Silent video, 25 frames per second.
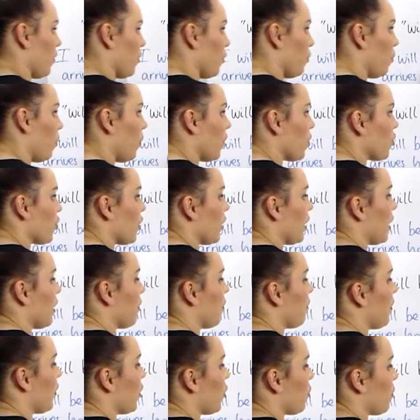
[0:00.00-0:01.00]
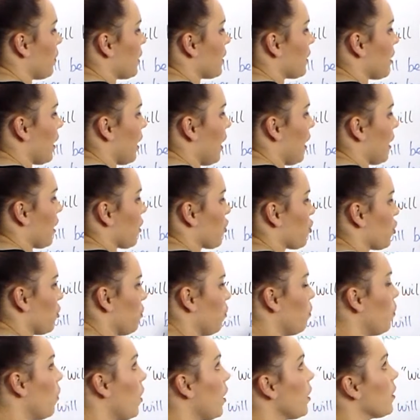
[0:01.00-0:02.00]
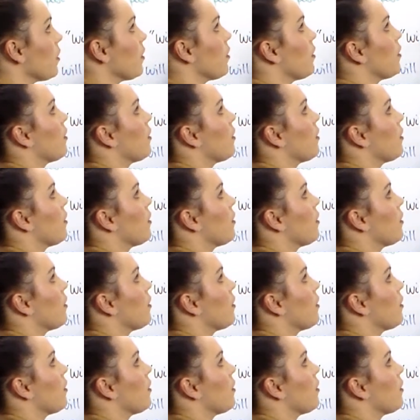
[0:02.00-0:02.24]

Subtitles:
the watching a film, is action 1.